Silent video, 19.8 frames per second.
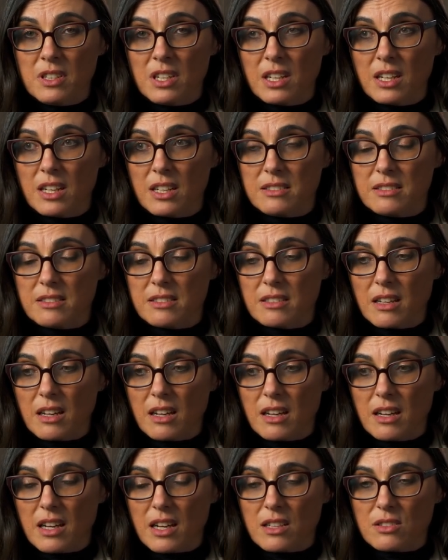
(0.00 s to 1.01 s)
And,
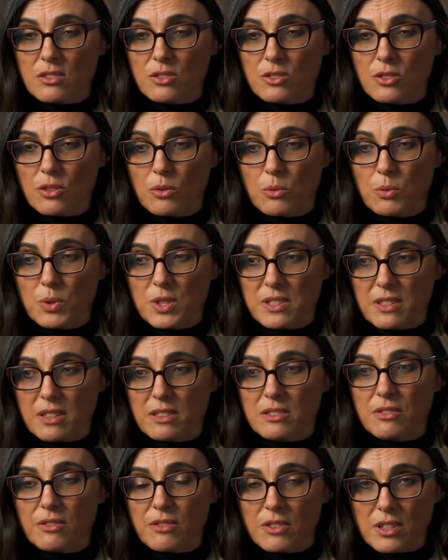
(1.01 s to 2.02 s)
uh, and so we
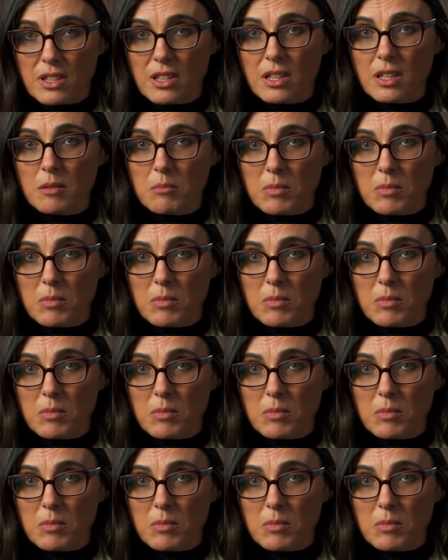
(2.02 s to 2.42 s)
started thinking